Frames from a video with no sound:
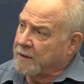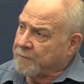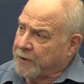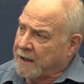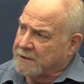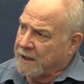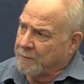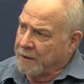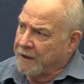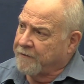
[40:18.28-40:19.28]
place, I
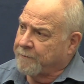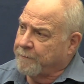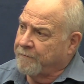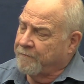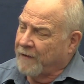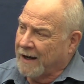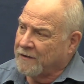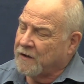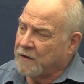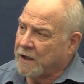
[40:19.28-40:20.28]
believe, via
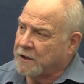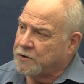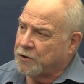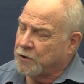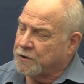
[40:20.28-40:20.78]
the United Church.